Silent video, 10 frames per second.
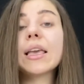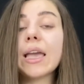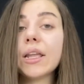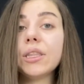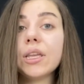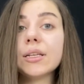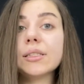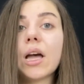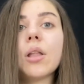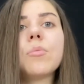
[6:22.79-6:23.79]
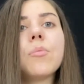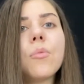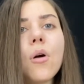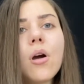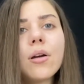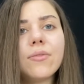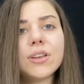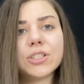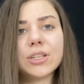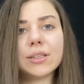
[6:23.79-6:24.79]
get things done more
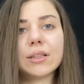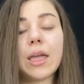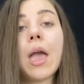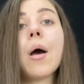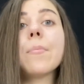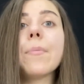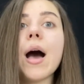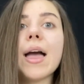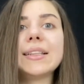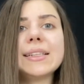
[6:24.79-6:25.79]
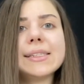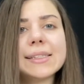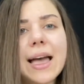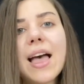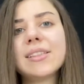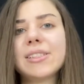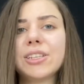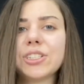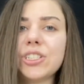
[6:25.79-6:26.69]
efficiently by discussing,